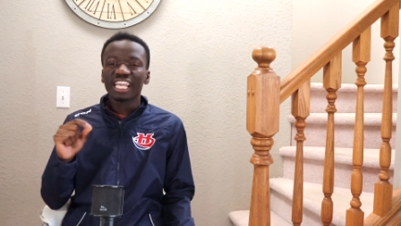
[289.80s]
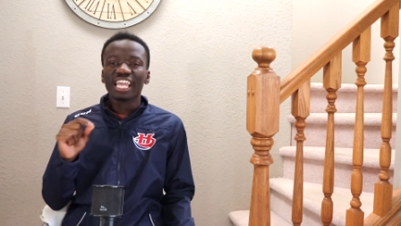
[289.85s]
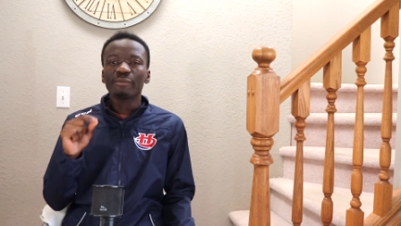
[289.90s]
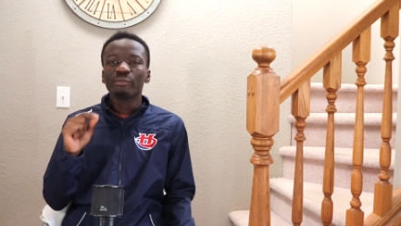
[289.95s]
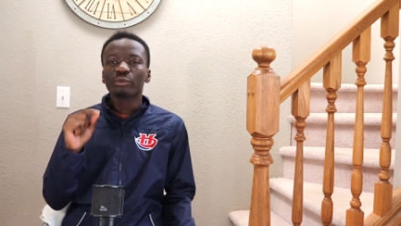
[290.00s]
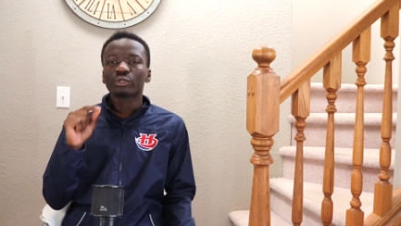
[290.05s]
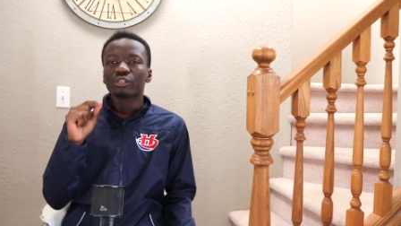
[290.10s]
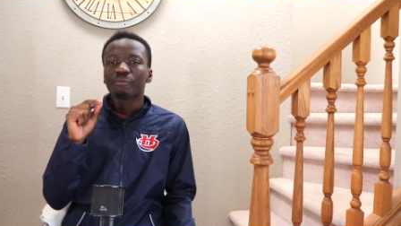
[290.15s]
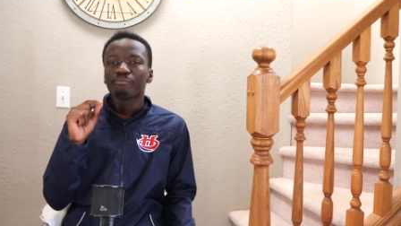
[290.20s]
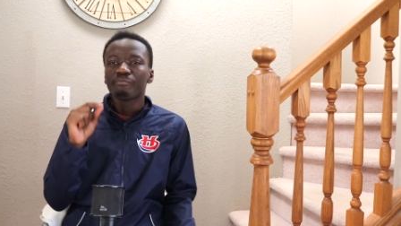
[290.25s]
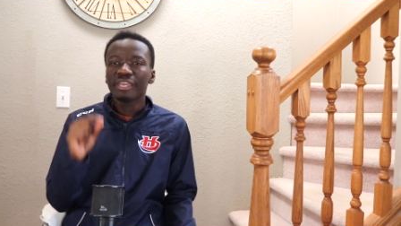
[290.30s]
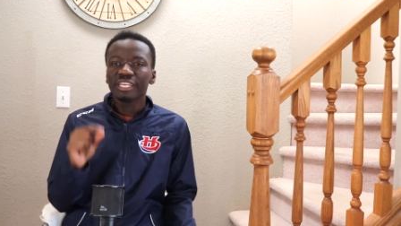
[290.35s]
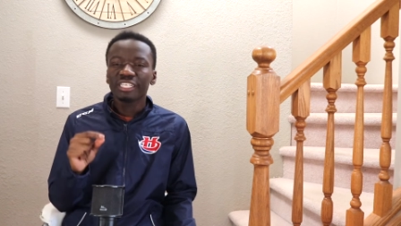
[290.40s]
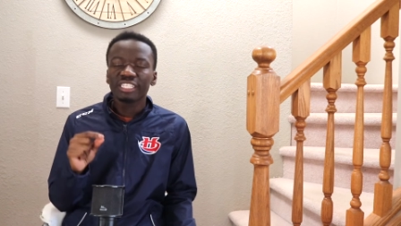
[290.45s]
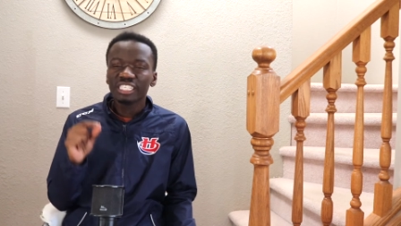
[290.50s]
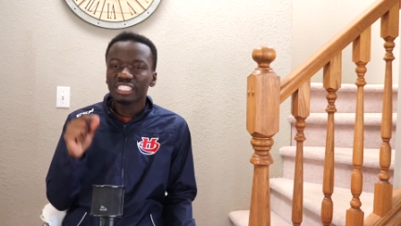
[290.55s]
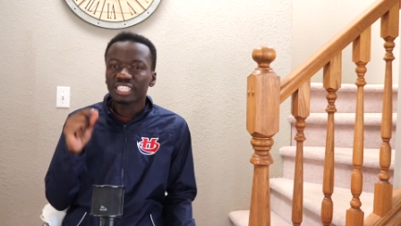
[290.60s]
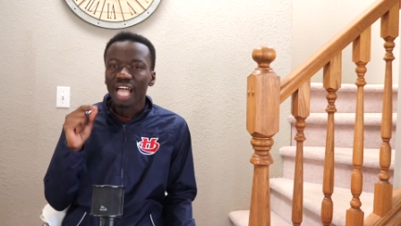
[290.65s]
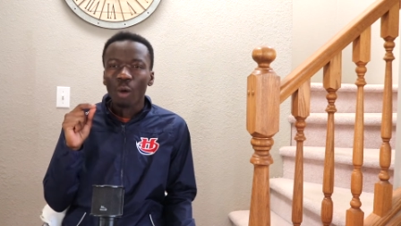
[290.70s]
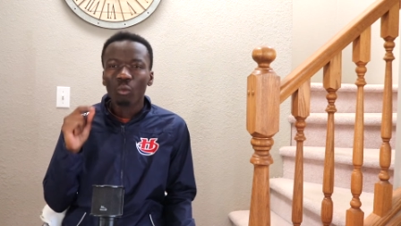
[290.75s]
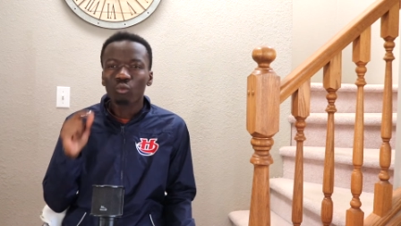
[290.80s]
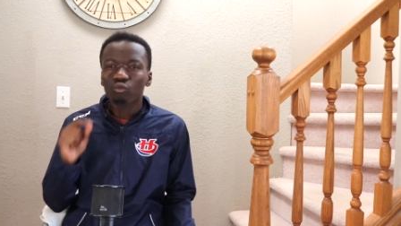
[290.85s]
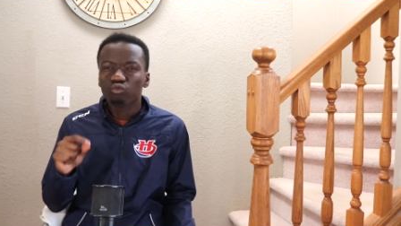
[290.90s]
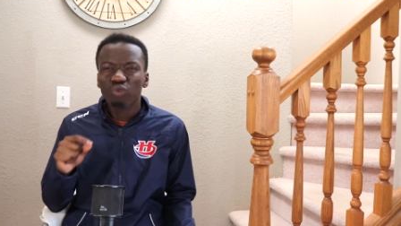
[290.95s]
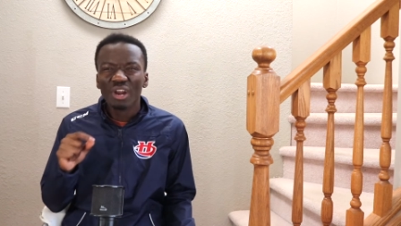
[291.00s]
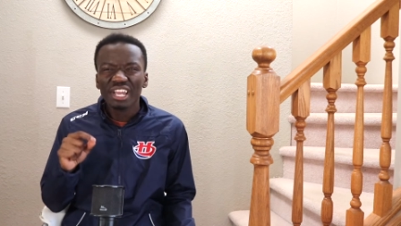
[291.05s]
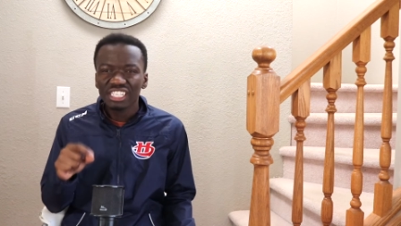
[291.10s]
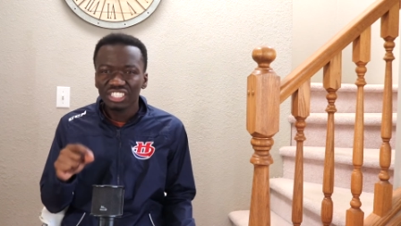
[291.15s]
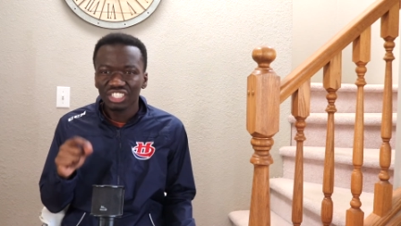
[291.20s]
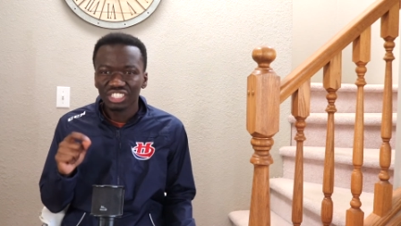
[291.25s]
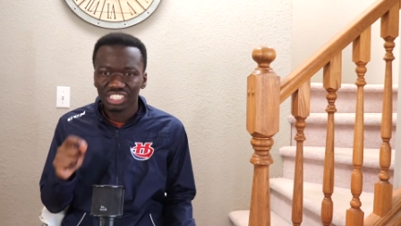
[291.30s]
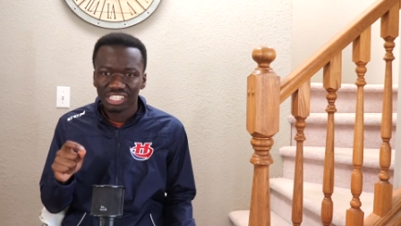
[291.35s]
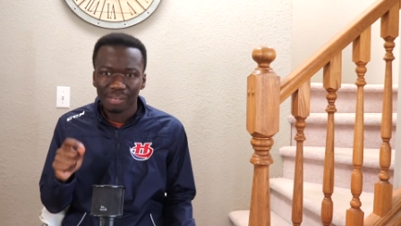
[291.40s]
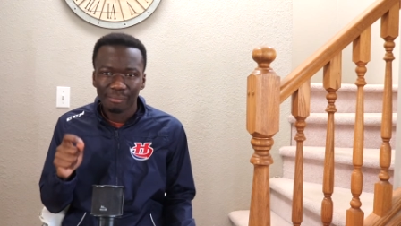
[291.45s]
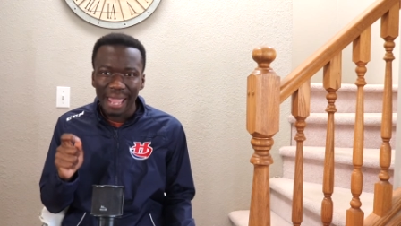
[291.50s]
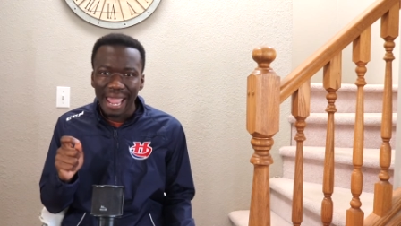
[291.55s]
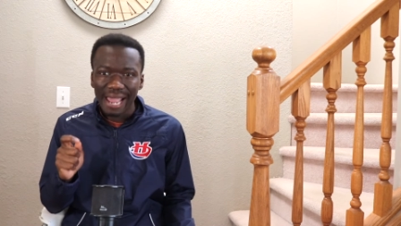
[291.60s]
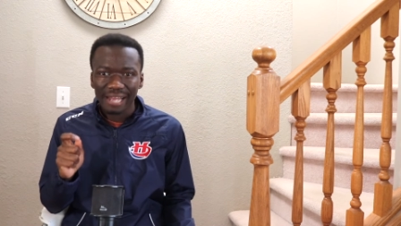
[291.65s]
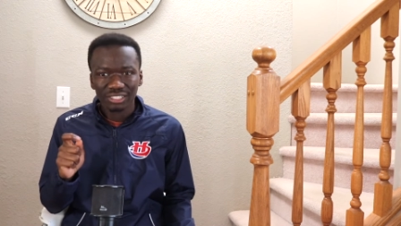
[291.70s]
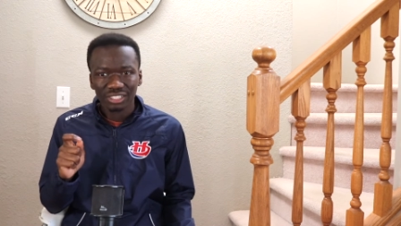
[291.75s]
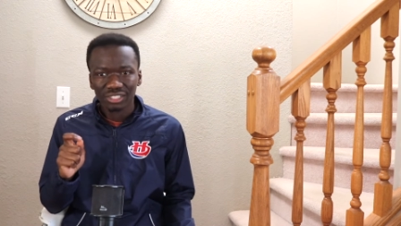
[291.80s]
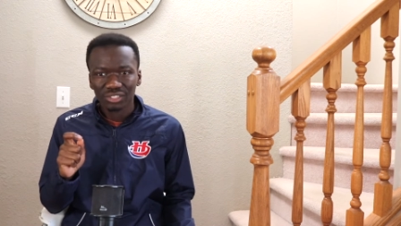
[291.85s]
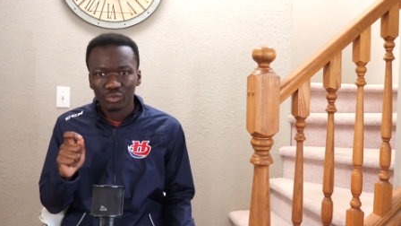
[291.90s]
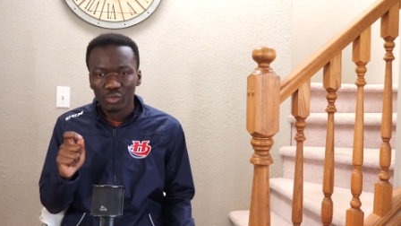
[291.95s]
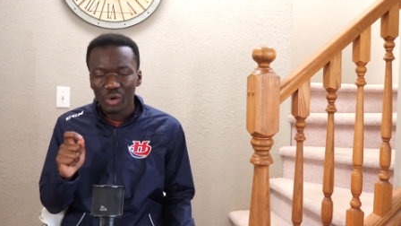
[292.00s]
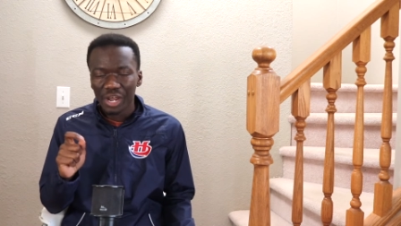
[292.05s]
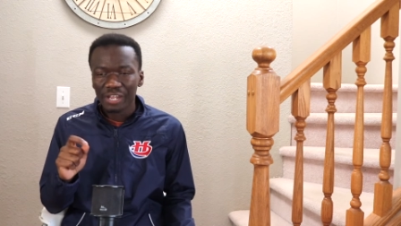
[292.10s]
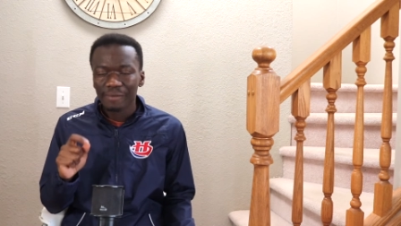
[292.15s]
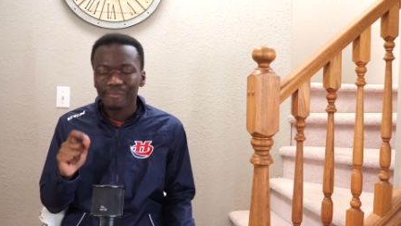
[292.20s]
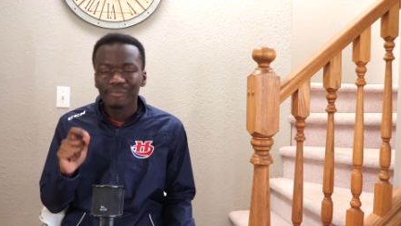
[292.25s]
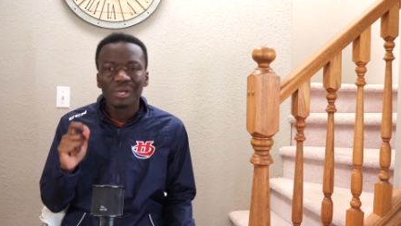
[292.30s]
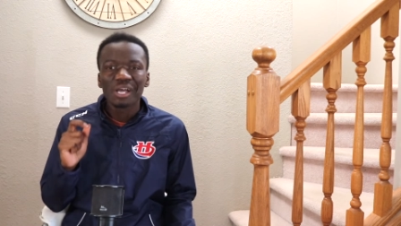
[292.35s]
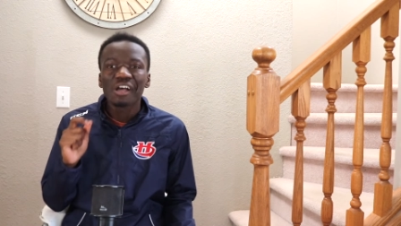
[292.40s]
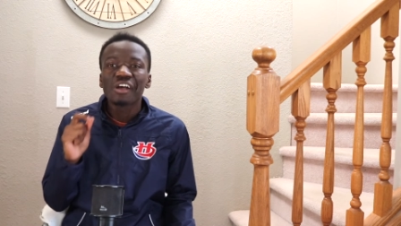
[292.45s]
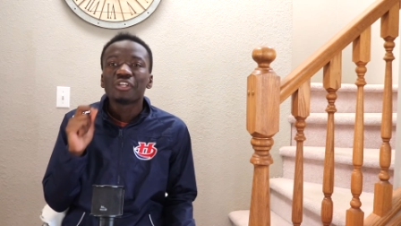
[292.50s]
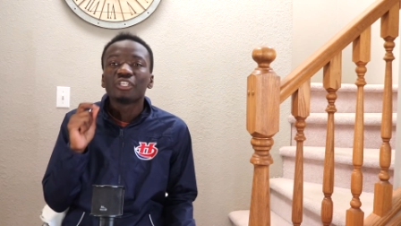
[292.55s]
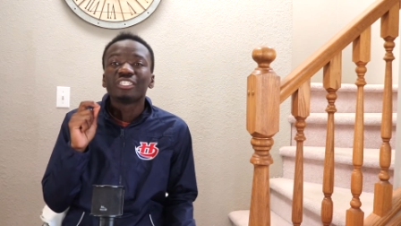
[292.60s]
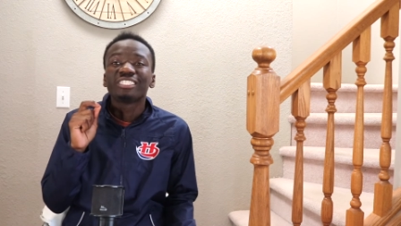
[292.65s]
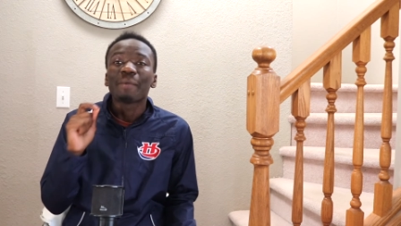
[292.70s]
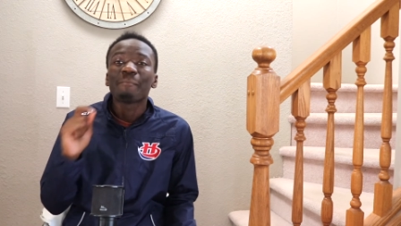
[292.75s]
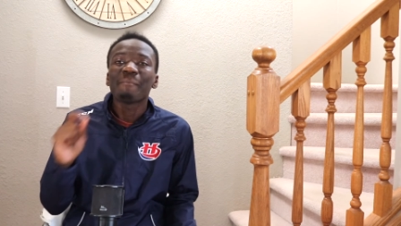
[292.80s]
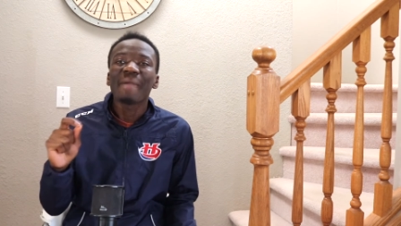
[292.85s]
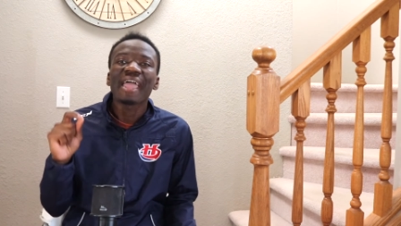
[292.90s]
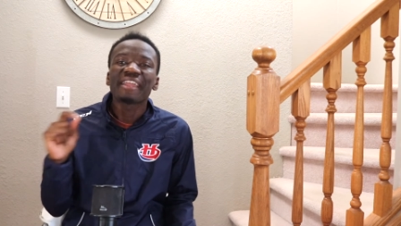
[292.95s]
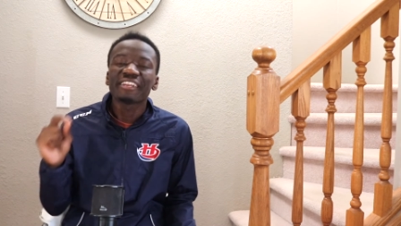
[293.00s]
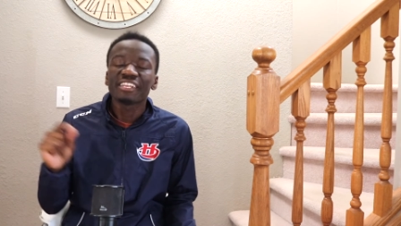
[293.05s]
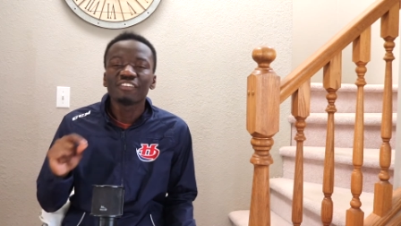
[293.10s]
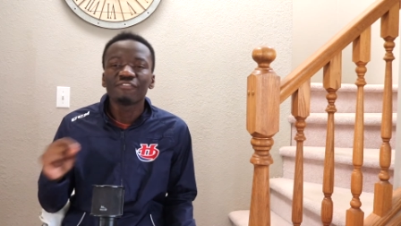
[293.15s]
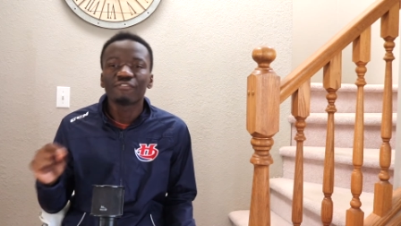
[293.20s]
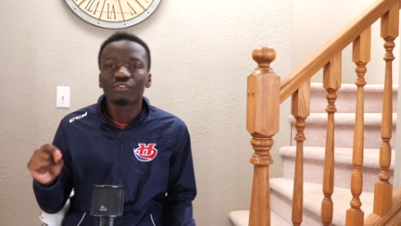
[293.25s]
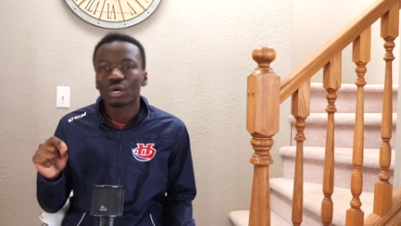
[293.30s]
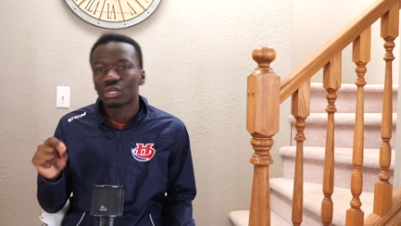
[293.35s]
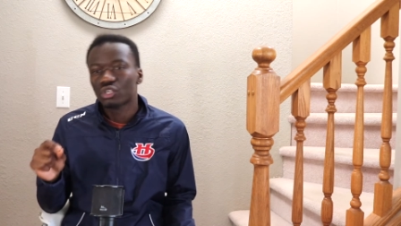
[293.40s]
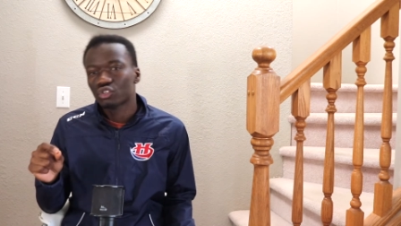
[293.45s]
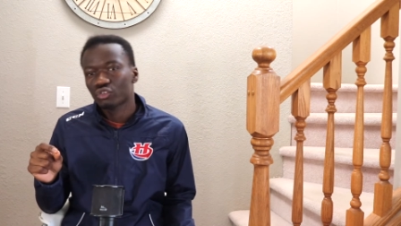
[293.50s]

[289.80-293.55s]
able to make these outrageous demands, right? Demanding for a